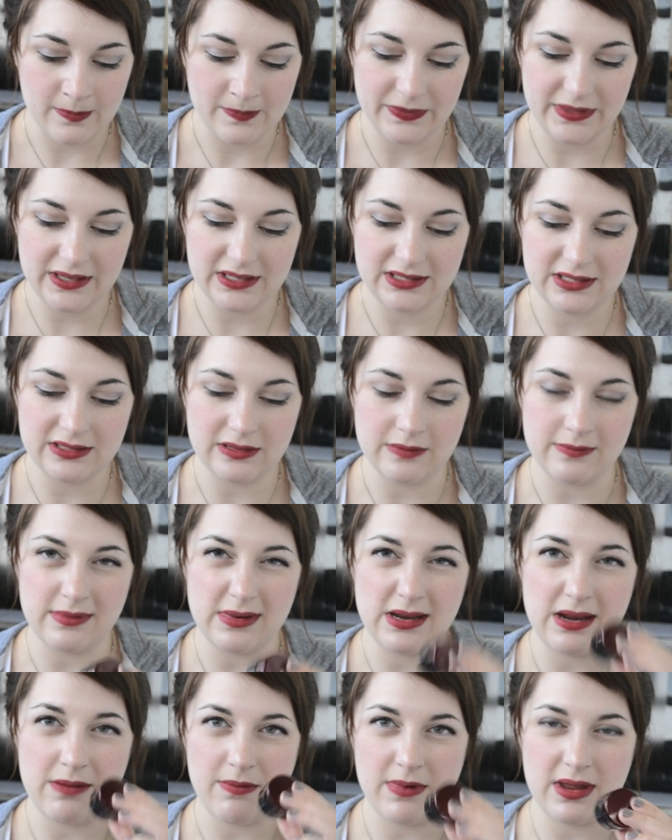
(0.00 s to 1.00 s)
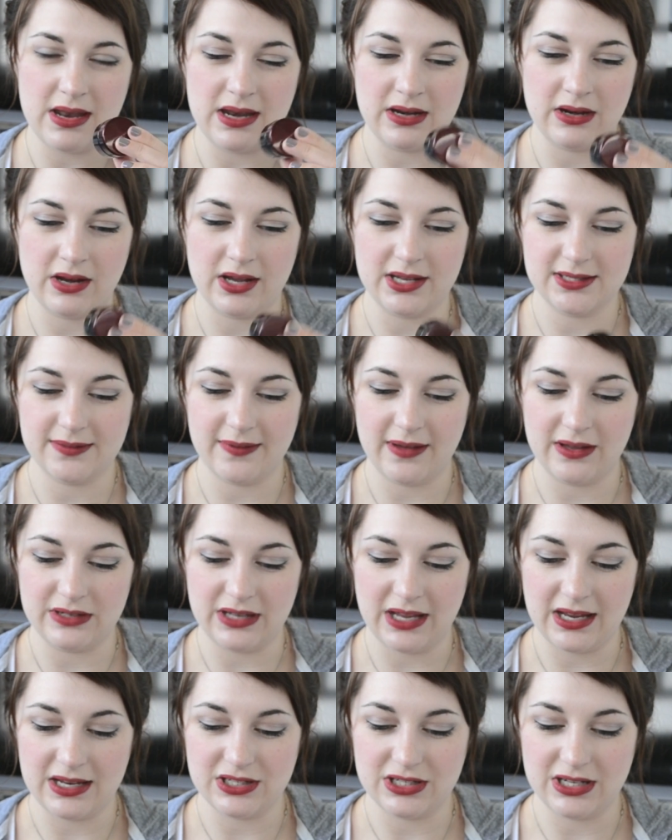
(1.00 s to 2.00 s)
This is a really nice
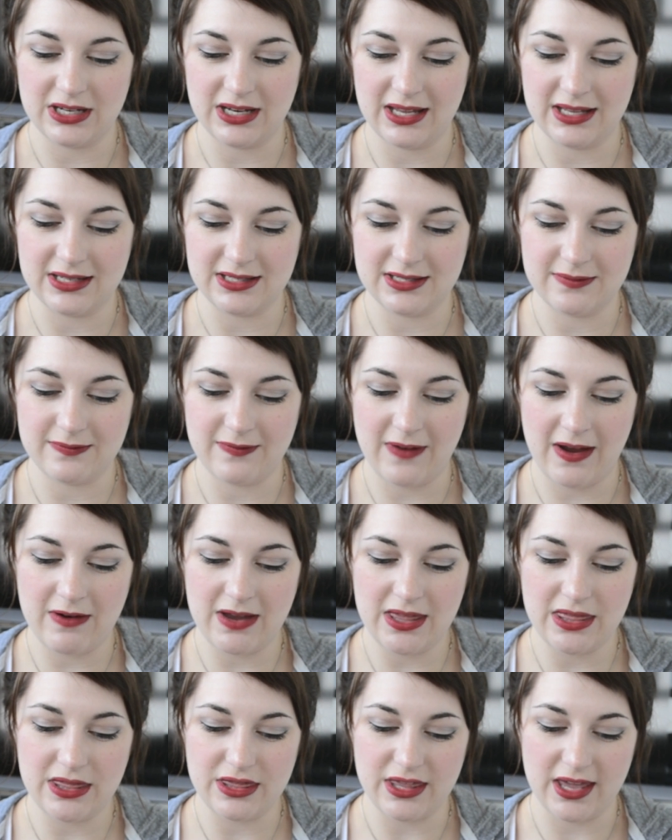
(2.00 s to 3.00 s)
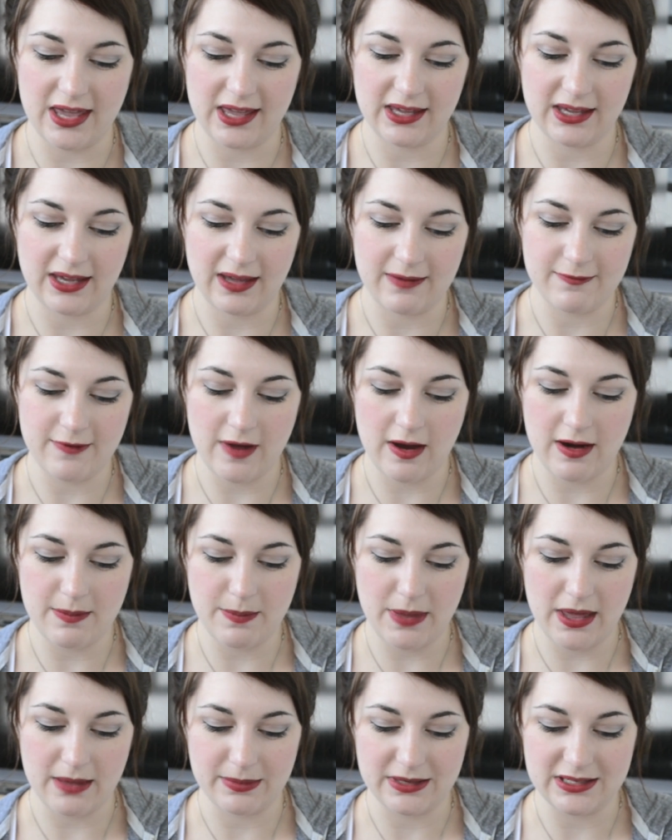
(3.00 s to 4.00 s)
foundation. It's very thick and very
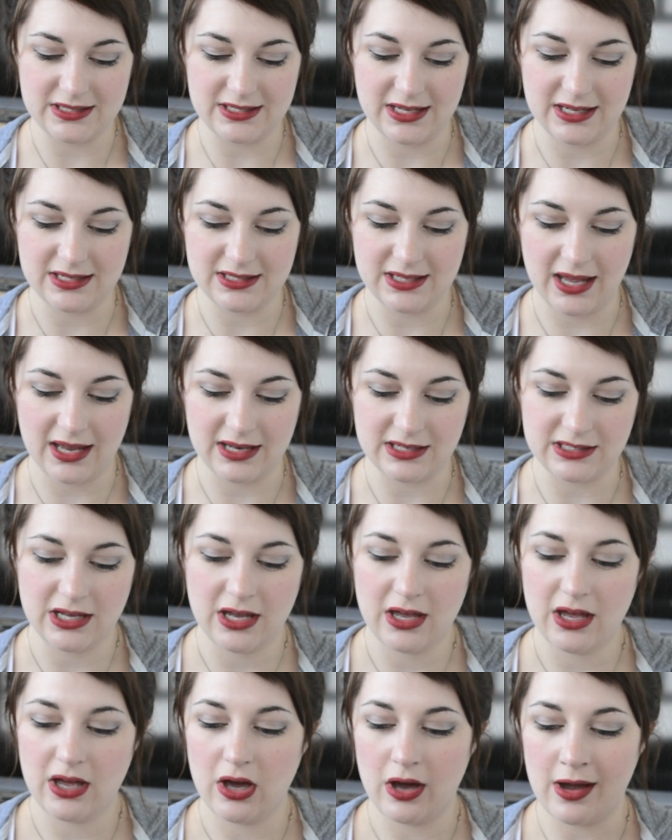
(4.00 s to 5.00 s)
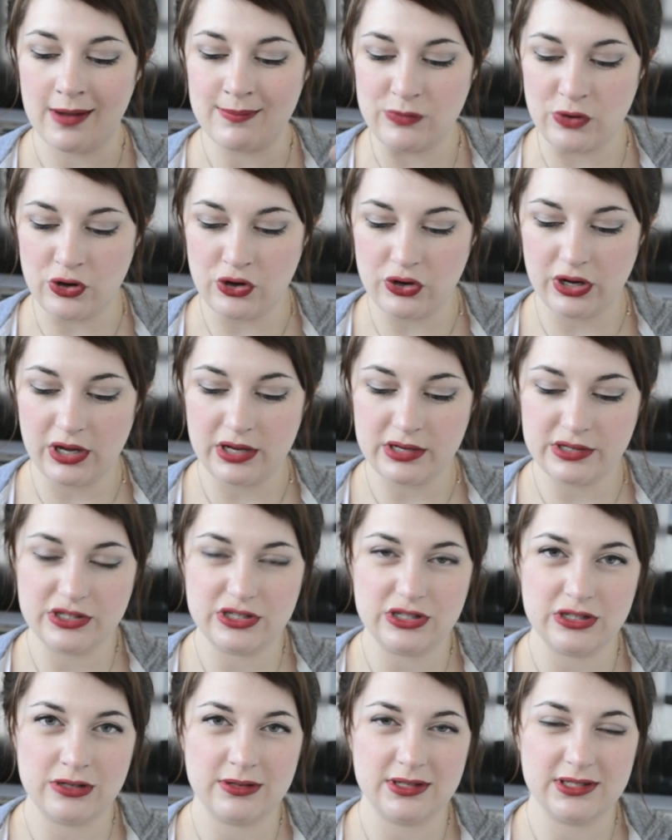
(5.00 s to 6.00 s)
pigmented, and I'm not going
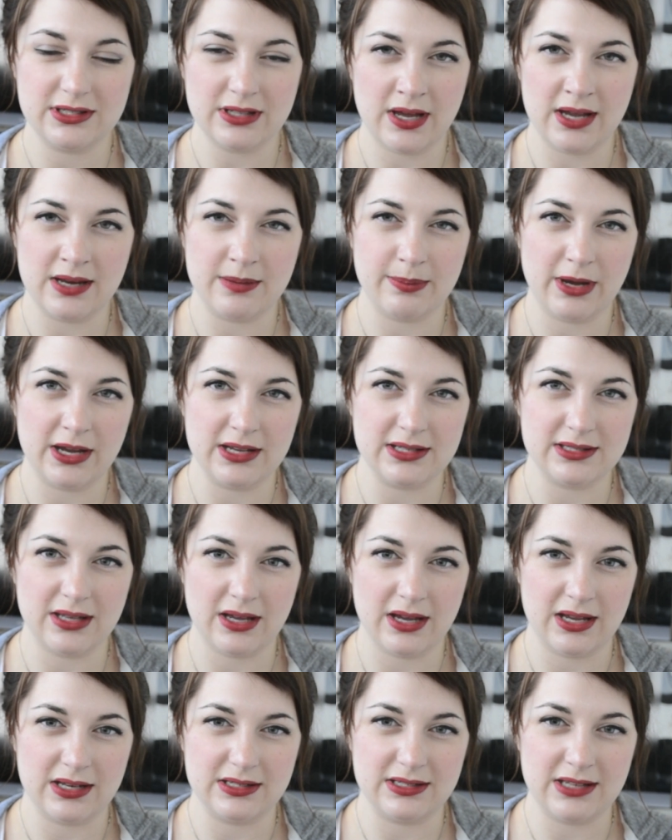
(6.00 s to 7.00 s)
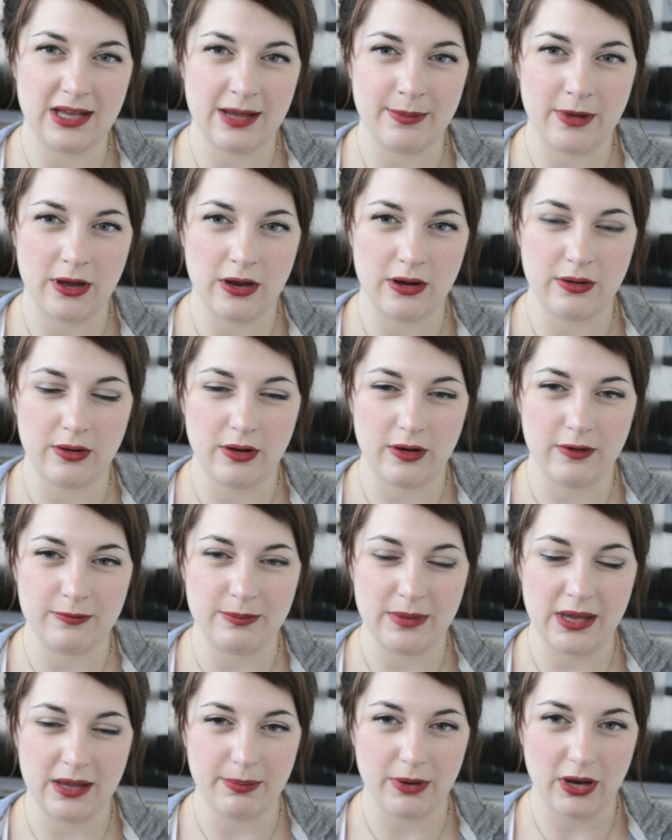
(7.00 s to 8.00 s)
to do a side-by-side demo of
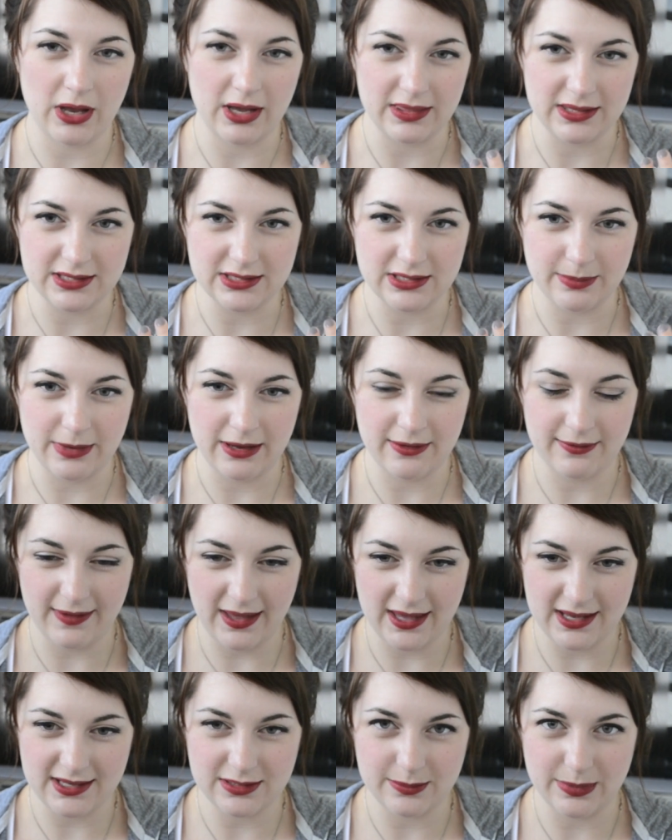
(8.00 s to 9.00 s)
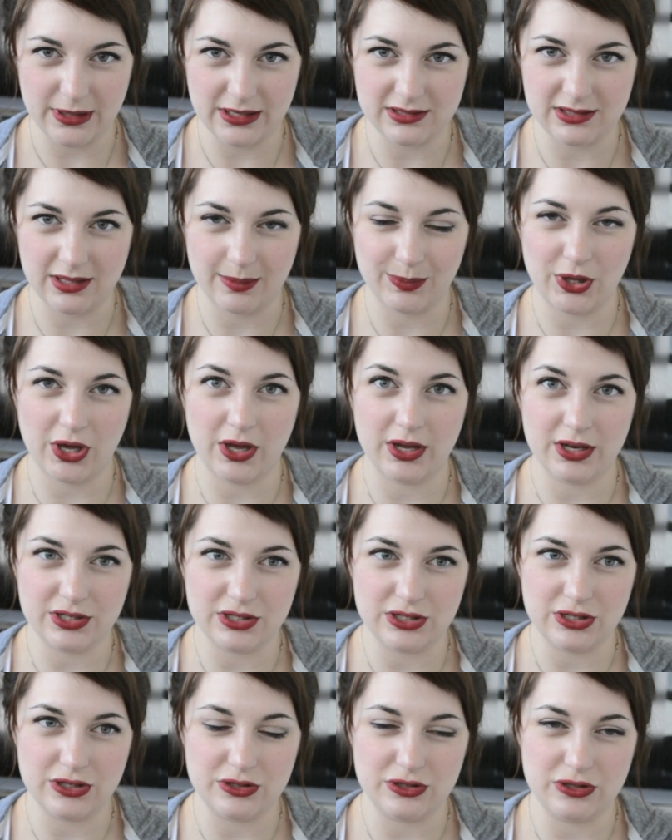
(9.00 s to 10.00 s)
me applying this to my face because I'm going
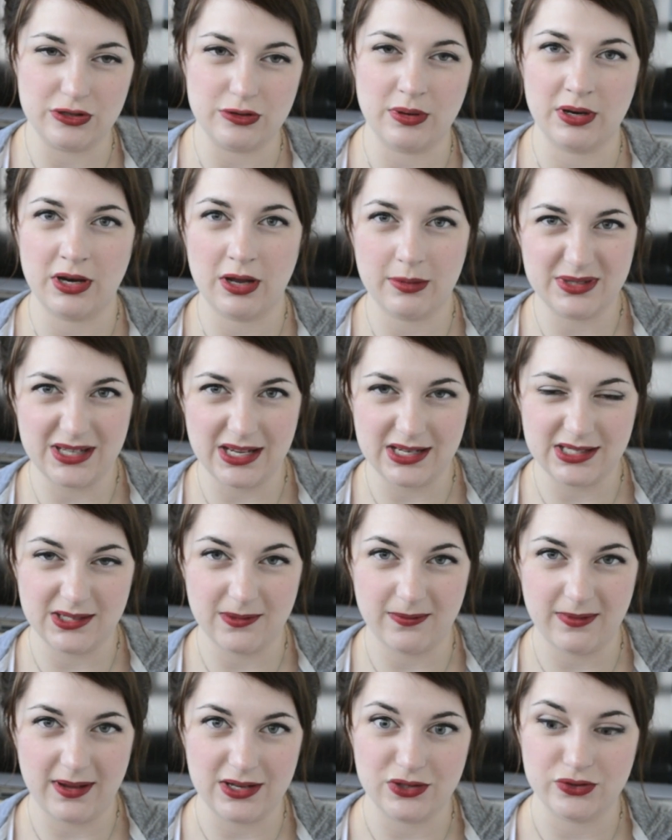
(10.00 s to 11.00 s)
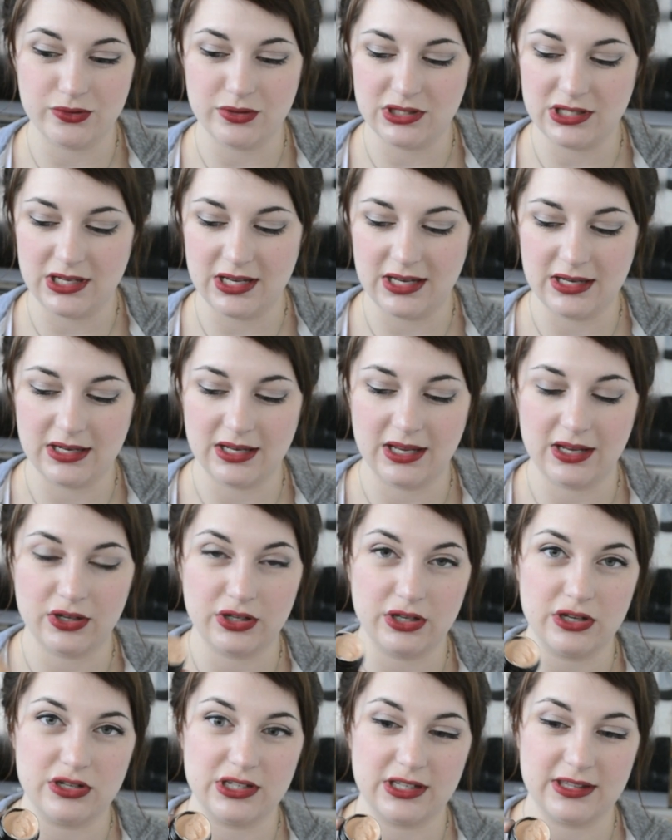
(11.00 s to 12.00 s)
to do an updated face routine
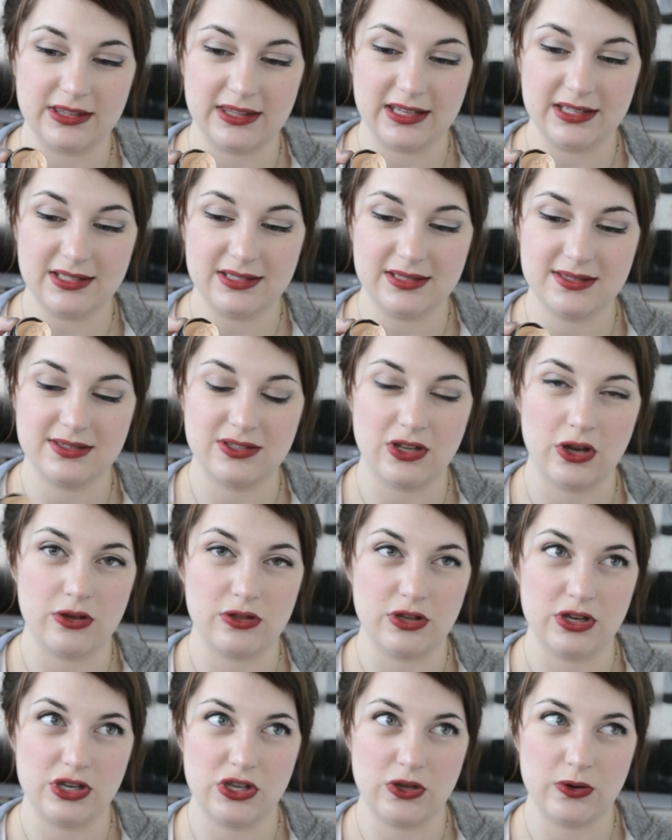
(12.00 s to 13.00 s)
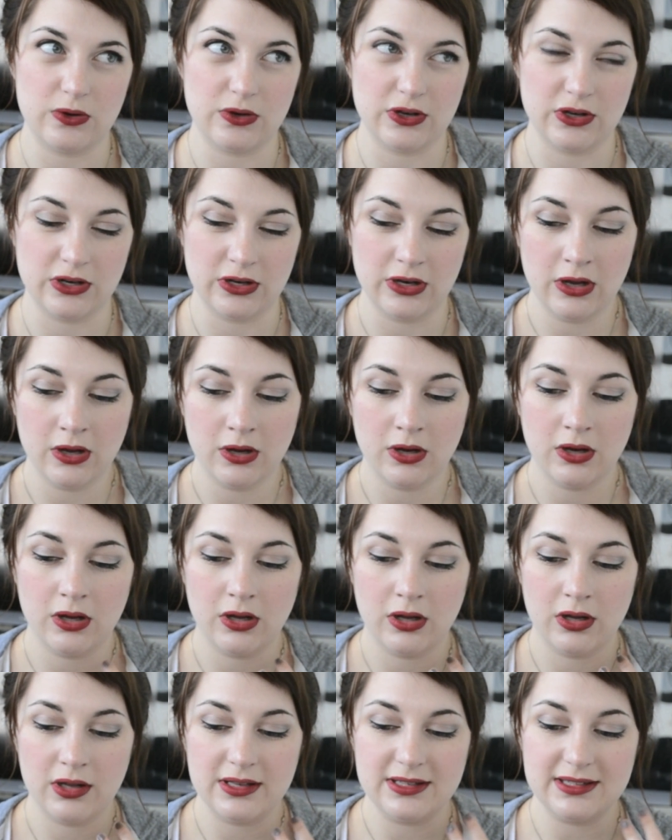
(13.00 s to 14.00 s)
including this so that you can
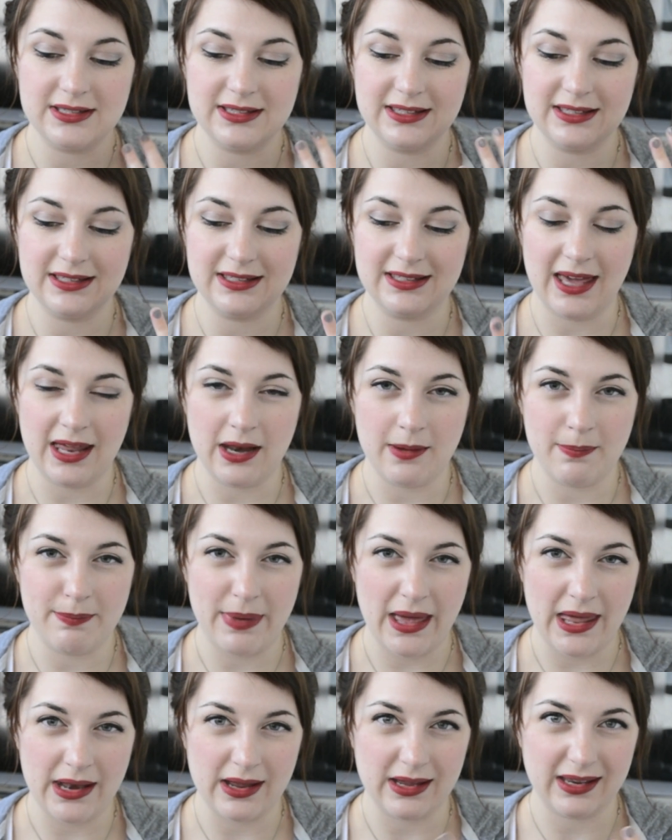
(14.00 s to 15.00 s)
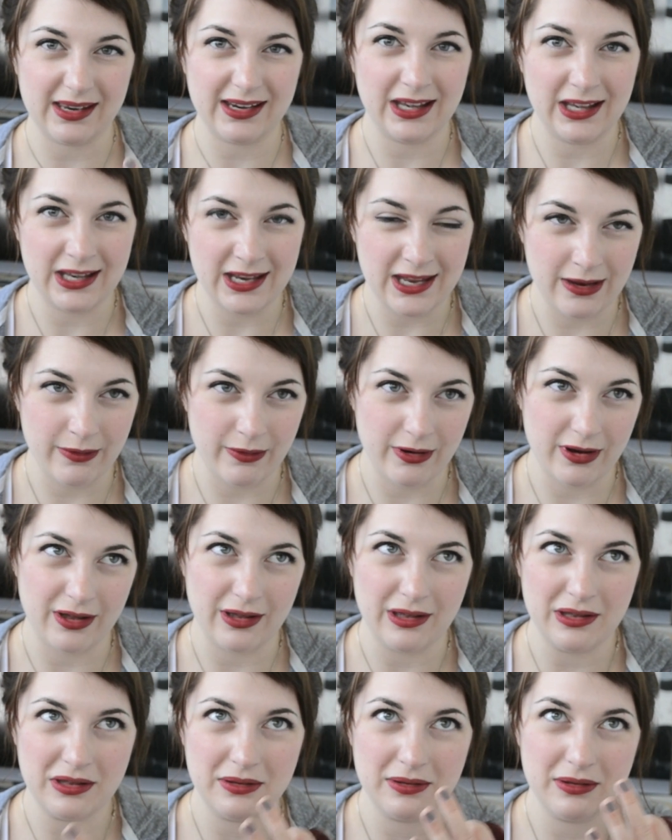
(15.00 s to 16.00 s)
get a better, clearer,